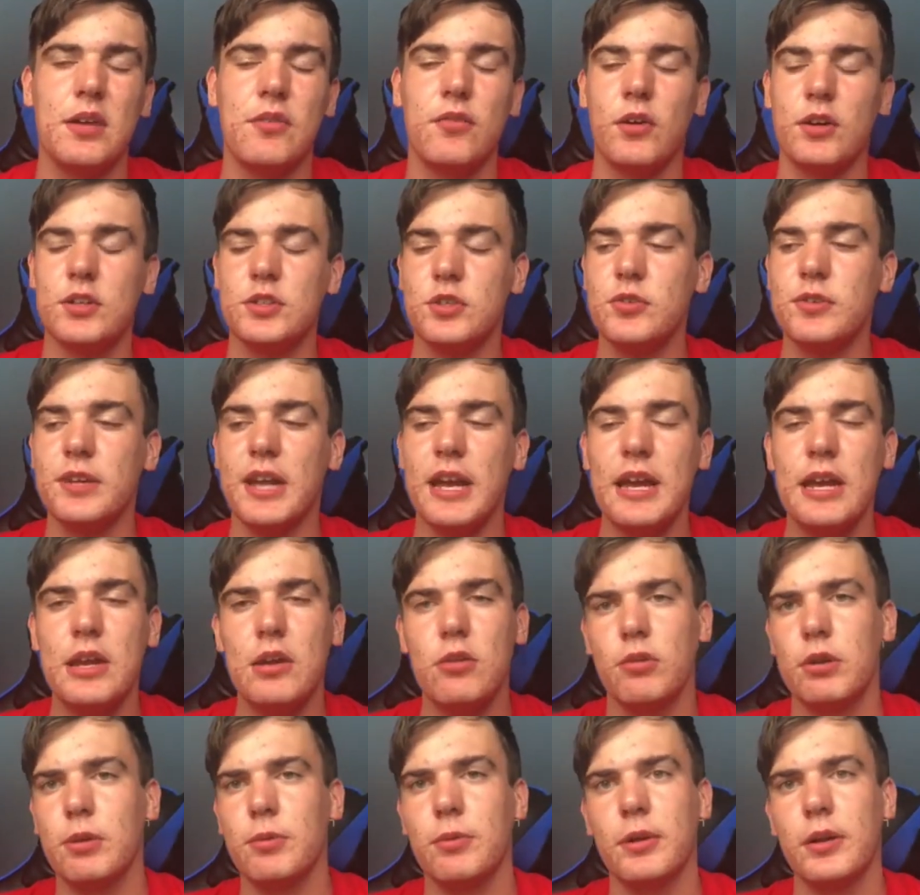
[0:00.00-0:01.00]
If I do get in,
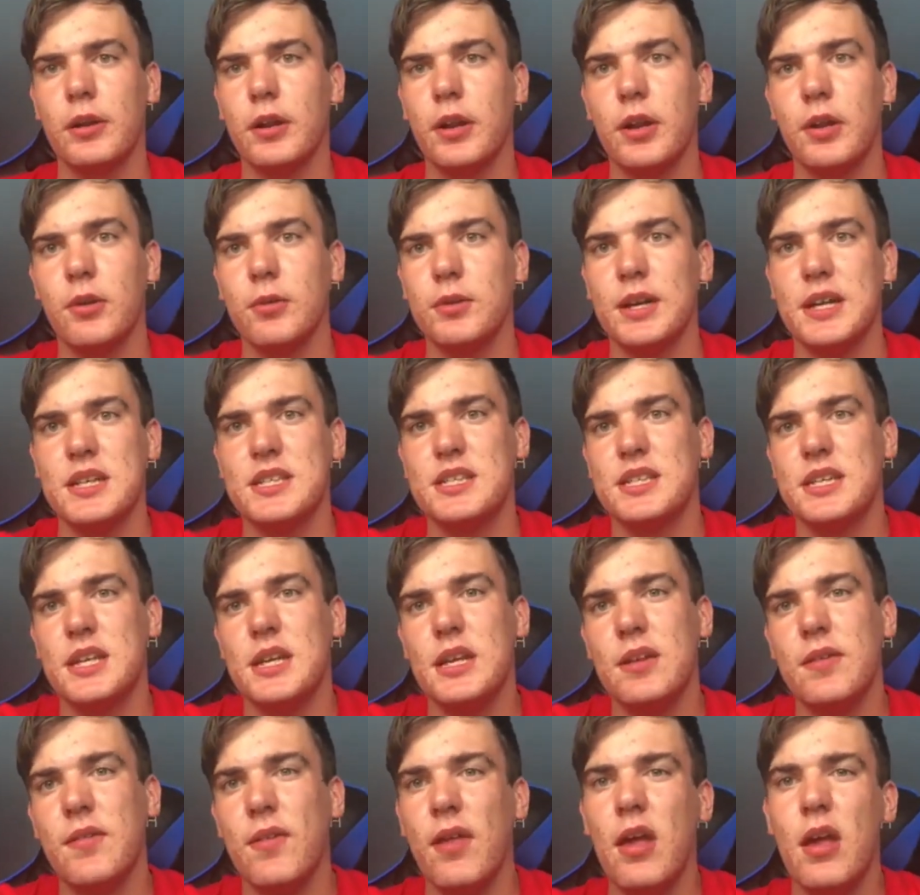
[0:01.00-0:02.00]
or anyone I know gets
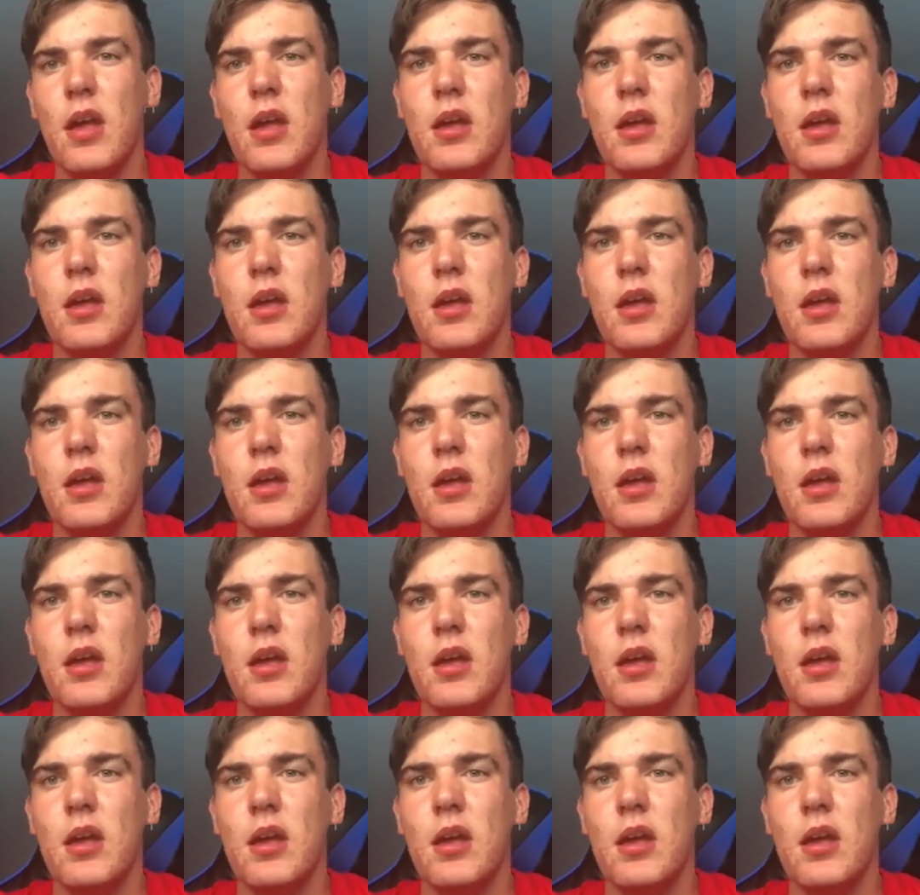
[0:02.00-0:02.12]
in,